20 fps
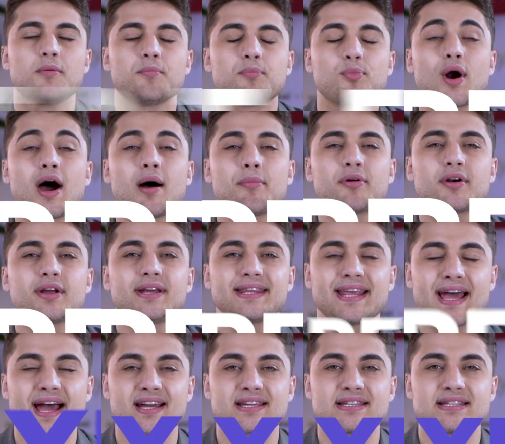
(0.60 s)
Property
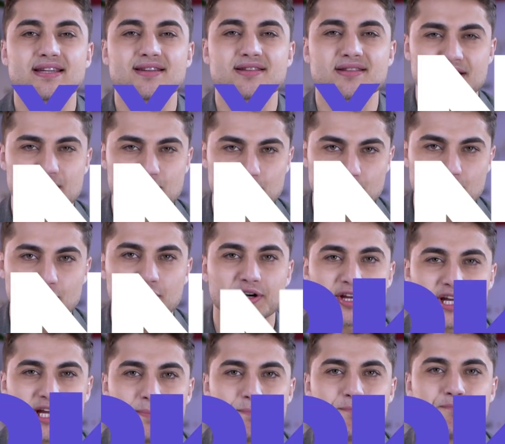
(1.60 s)
taxes in
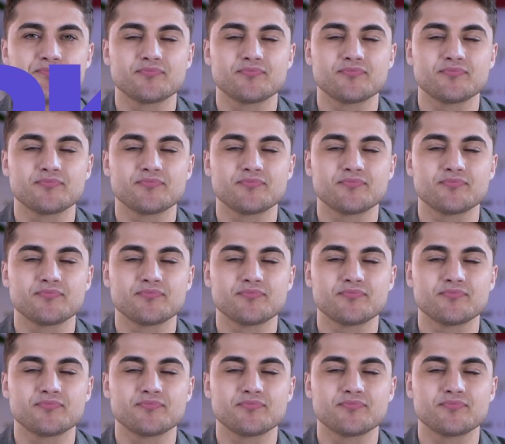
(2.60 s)
Turkey.